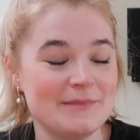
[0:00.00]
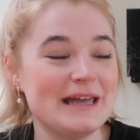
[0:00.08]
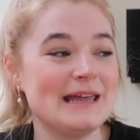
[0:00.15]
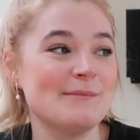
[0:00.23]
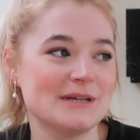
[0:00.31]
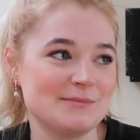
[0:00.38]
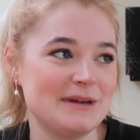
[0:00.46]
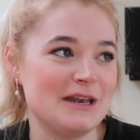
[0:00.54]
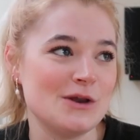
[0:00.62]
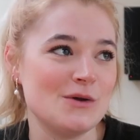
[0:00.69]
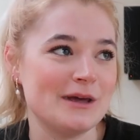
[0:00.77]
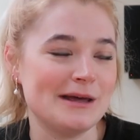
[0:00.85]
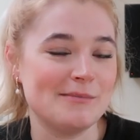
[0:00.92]
he must be
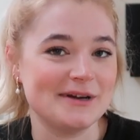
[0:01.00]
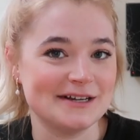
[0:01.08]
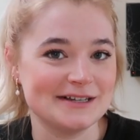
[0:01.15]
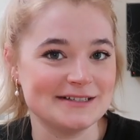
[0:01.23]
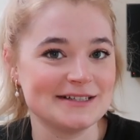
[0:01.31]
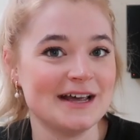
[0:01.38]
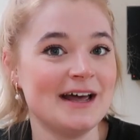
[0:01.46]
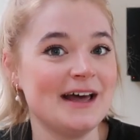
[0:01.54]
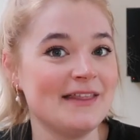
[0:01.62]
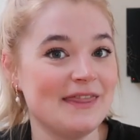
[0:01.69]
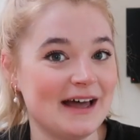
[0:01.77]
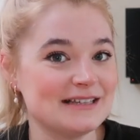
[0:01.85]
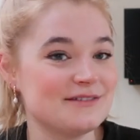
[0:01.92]
new here because
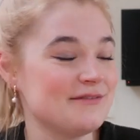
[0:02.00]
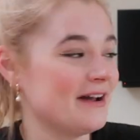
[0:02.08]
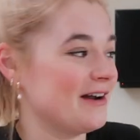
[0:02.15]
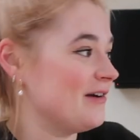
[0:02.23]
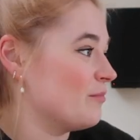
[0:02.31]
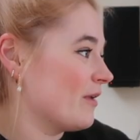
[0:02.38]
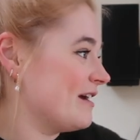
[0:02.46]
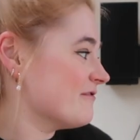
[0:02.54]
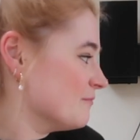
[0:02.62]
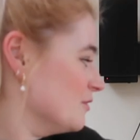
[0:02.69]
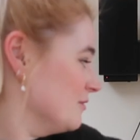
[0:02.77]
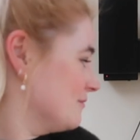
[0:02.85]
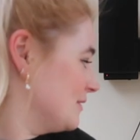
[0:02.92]
that is a very brave
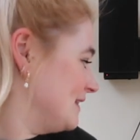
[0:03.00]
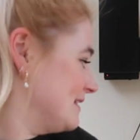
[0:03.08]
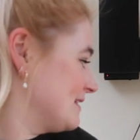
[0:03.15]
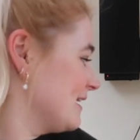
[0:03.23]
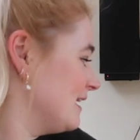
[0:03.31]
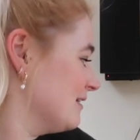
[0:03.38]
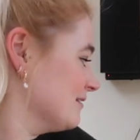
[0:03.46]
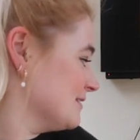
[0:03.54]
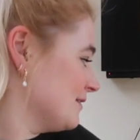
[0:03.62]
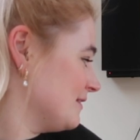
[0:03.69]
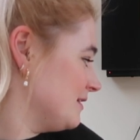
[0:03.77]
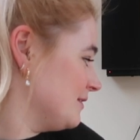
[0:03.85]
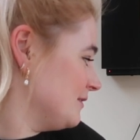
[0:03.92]
move when this killer is
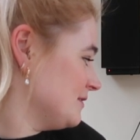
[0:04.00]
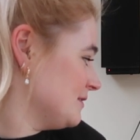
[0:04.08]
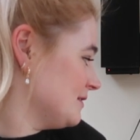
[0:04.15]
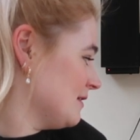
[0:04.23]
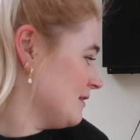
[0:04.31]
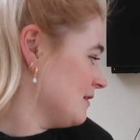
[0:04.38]
on the loose.